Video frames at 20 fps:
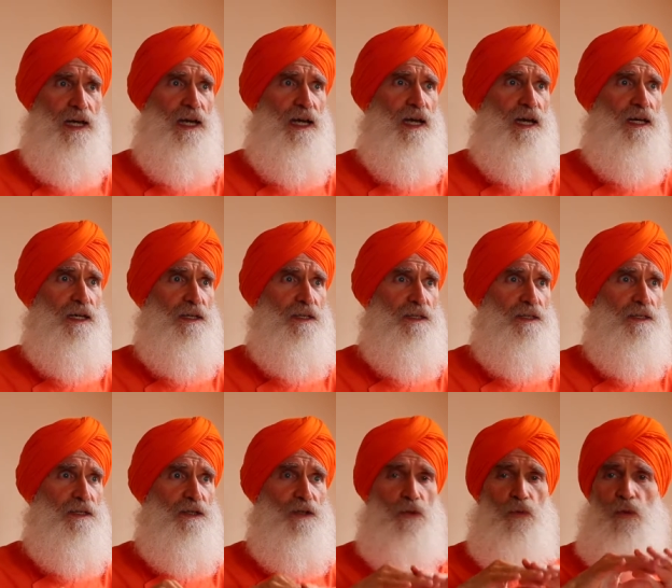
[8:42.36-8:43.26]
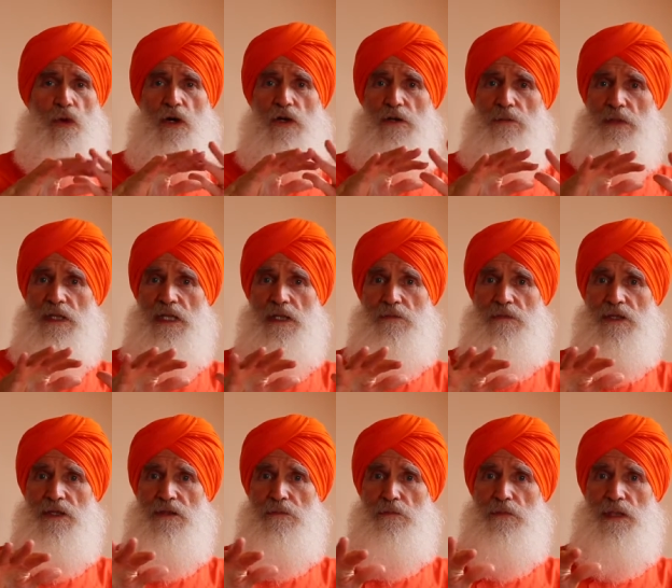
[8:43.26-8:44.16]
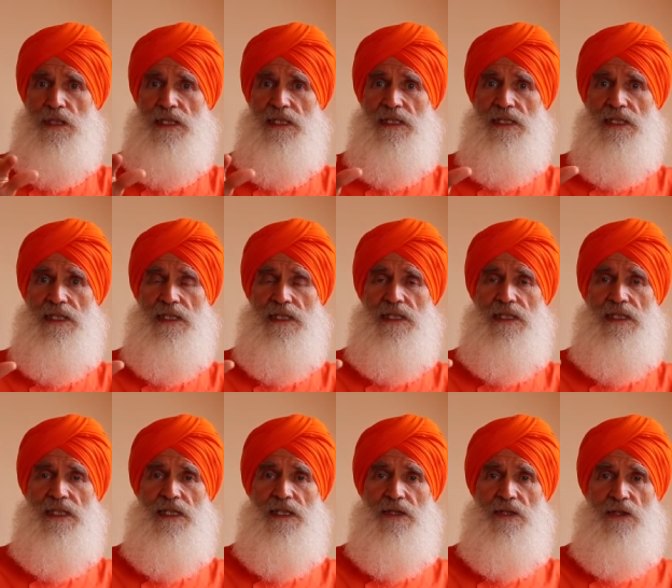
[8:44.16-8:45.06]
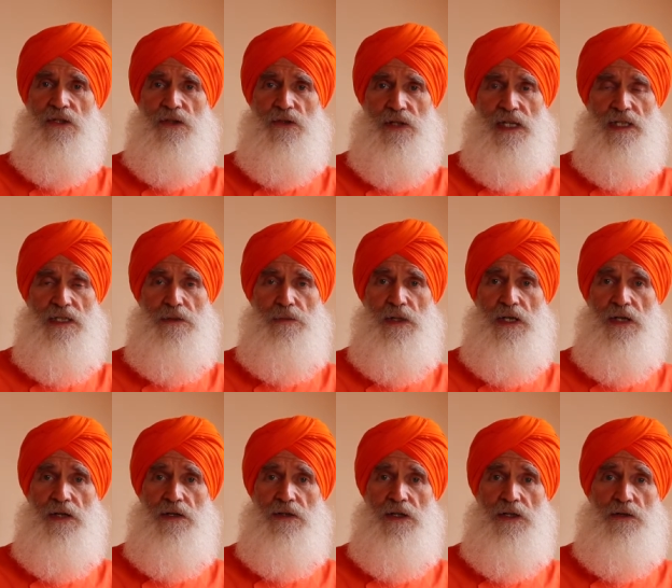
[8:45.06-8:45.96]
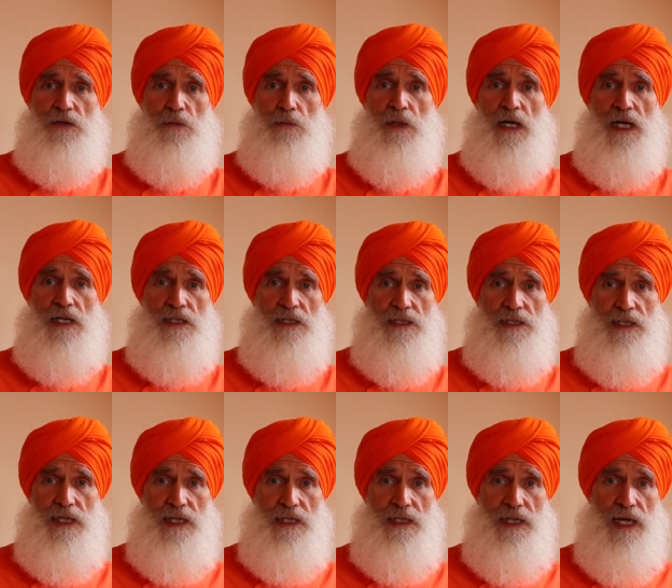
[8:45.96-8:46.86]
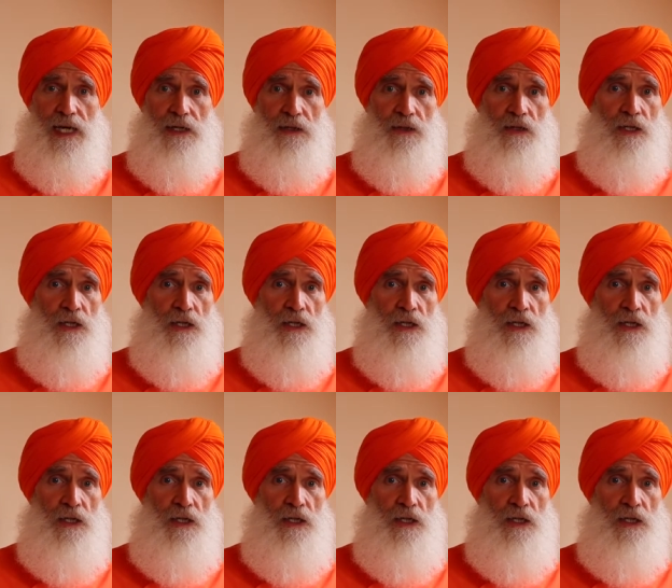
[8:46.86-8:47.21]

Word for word: and the water becomes completely clear and transparent, and your mind is like that.